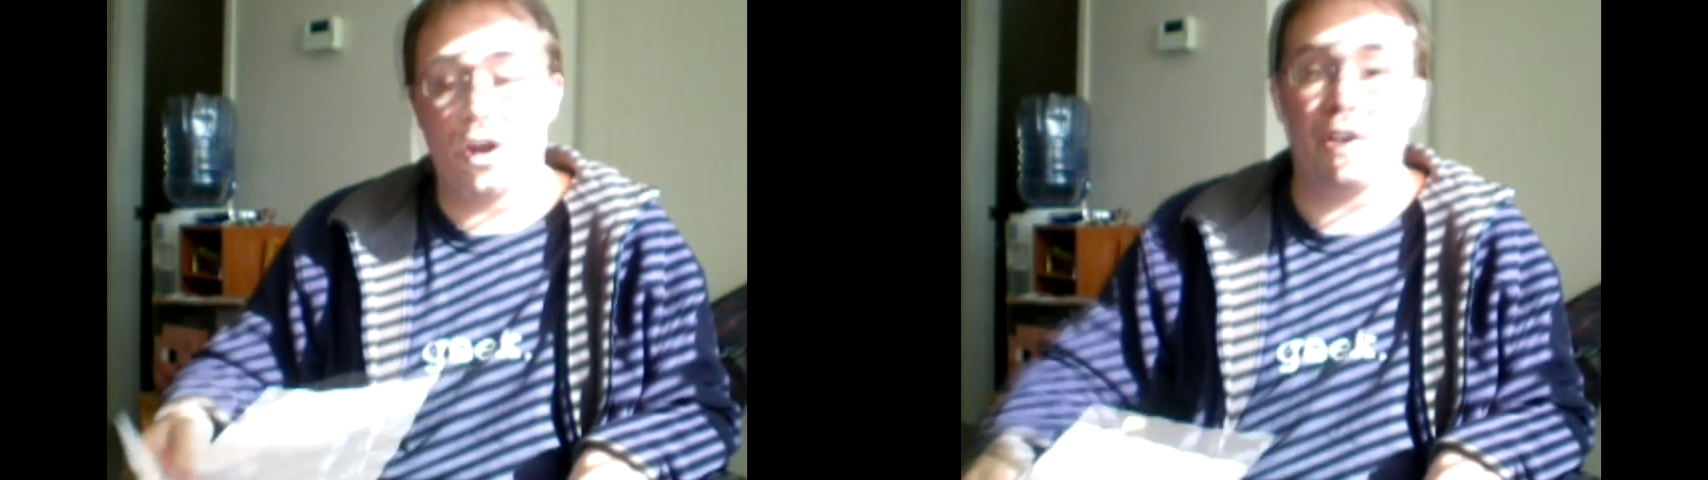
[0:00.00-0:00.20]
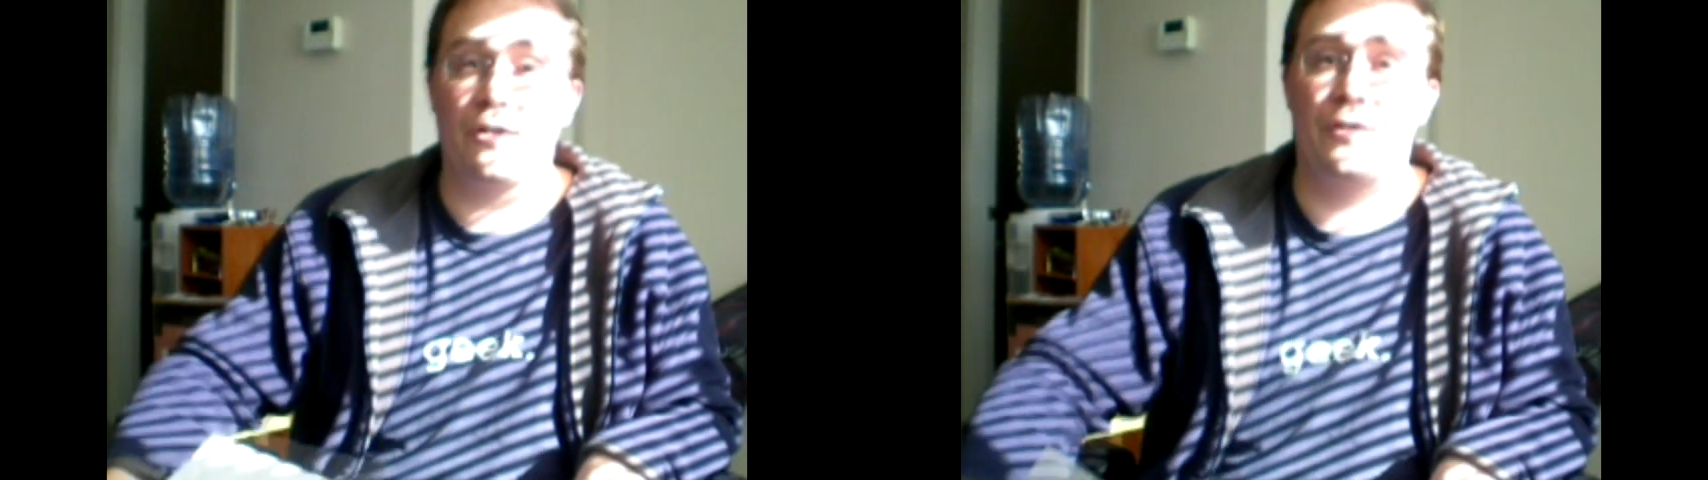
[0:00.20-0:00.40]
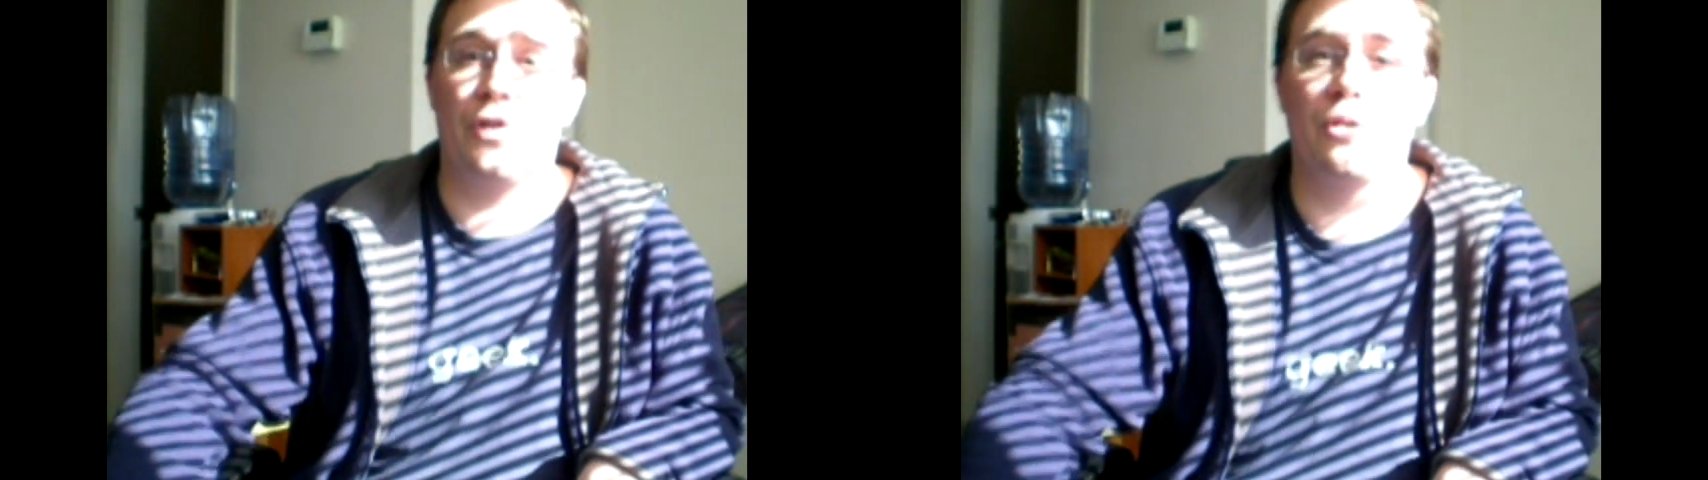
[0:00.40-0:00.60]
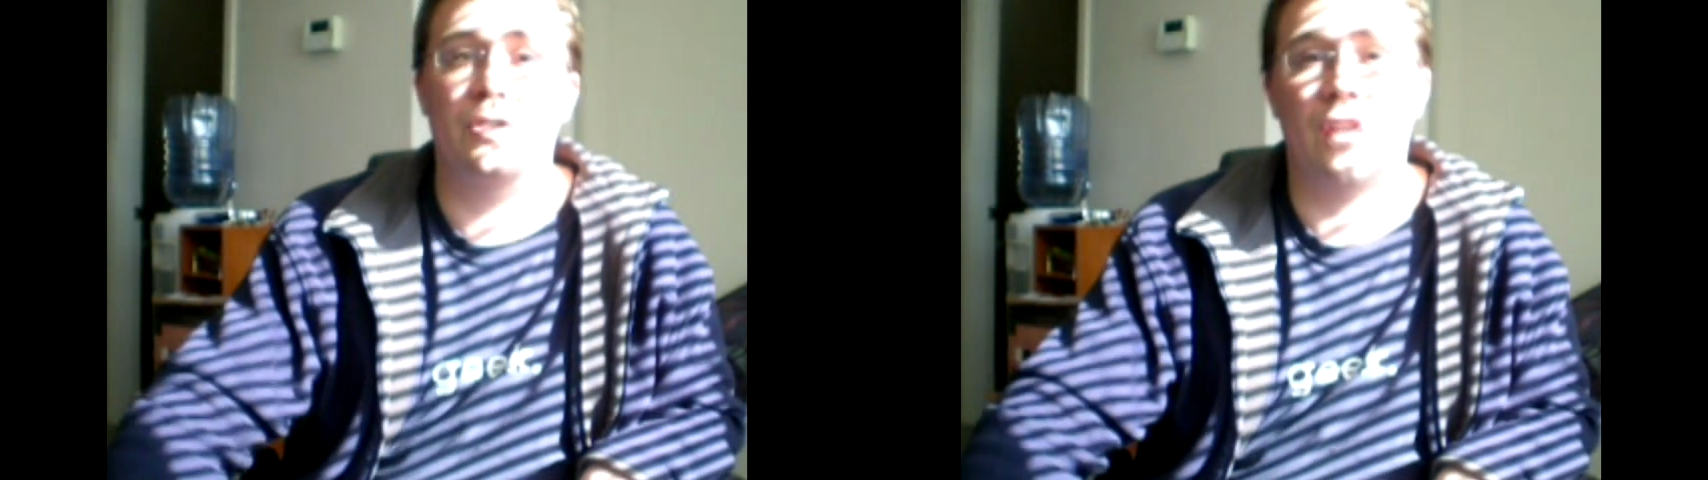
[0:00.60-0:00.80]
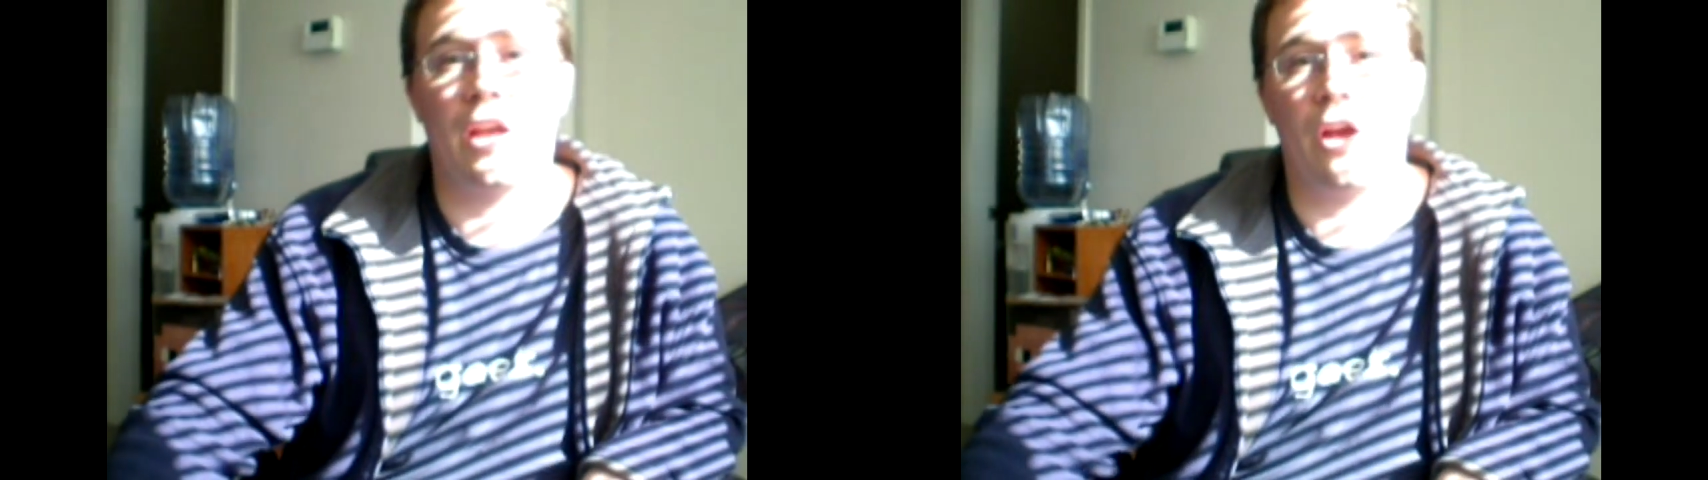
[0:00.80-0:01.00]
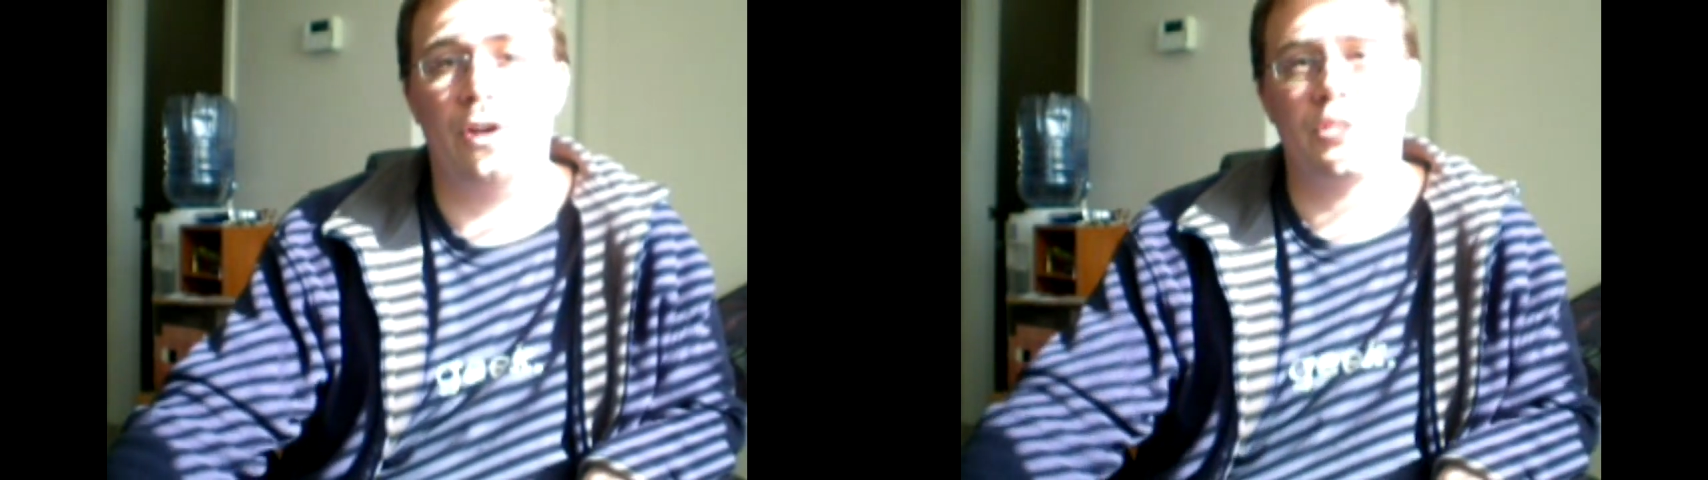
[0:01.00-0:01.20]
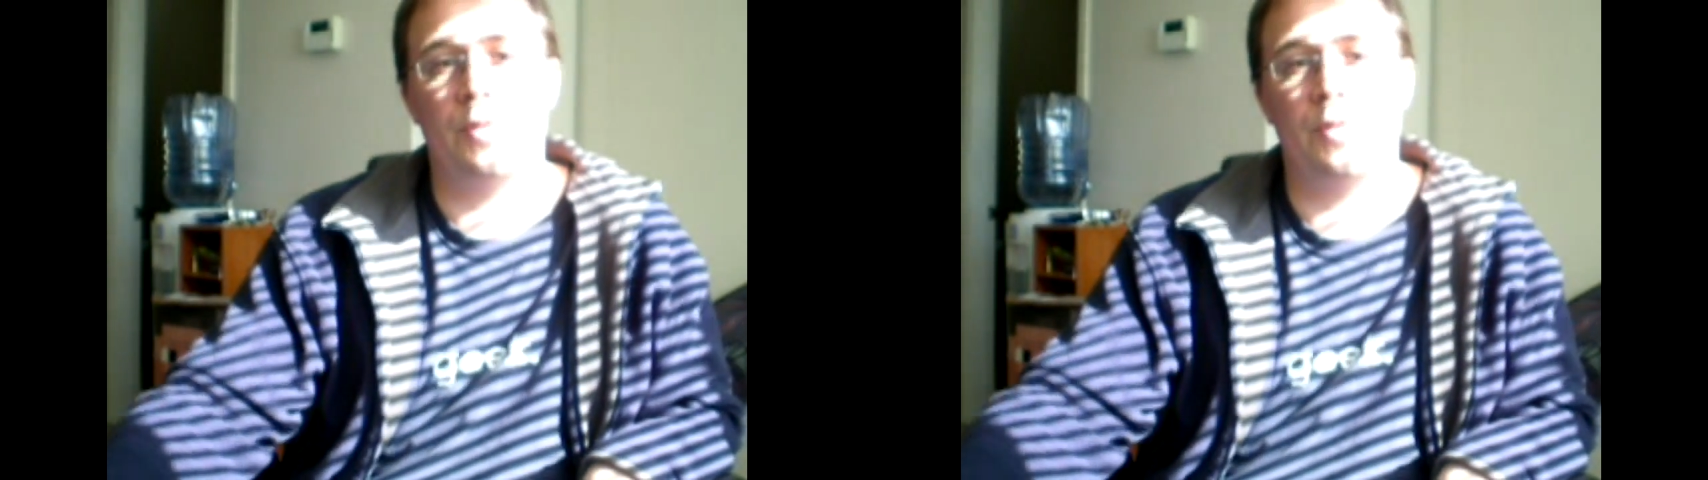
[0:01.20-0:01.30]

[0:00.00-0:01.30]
tough reviewers like Aris